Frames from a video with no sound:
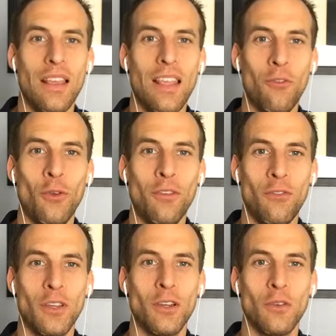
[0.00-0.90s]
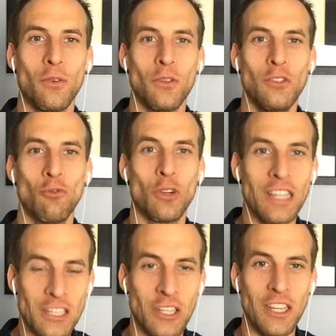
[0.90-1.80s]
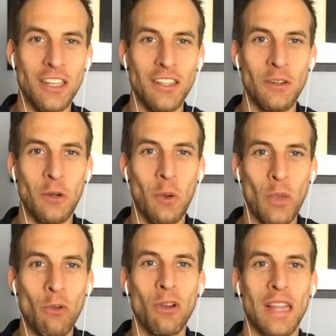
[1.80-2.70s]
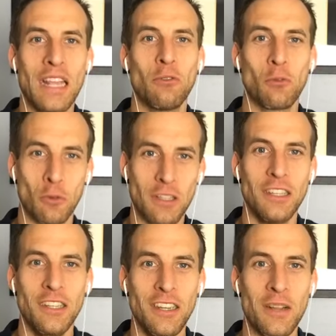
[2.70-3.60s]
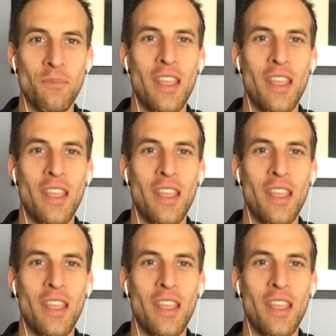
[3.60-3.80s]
If we feel really good, we relate really good.